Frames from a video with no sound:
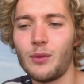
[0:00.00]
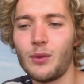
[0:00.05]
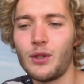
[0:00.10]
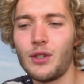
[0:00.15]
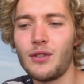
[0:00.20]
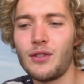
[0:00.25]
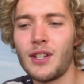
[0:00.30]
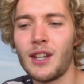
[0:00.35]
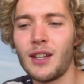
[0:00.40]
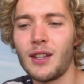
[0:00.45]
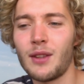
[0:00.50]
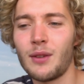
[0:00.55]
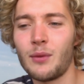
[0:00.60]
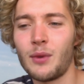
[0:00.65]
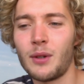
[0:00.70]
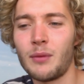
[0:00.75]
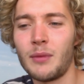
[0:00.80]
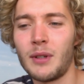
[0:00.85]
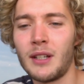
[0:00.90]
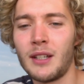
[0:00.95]
Would you take the
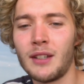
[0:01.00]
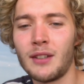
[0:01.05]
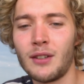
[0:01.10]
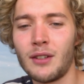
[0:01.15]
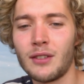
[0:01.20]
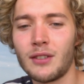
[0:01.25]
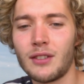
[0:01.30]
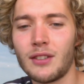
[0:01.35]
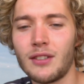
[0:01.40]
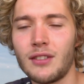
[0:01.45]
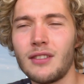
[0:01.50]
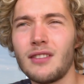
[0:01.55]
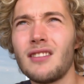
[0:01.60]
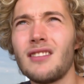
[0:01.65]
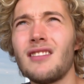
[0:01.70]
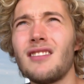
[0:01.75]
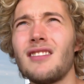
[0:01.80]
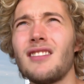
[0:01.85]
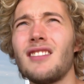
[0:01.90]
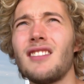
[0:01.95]
$1 million?
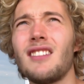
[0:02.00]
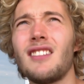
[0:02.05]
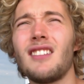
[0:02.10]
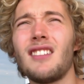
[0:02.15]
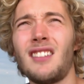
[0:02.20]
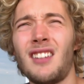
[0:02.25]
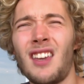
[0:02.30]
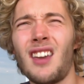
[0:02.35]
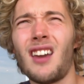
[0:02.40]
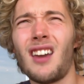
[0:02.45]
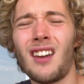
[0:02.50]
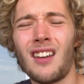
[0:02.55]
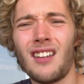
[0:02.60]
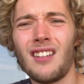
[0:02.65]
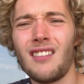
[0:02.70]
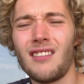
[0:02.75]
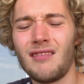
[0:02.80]
Yeah.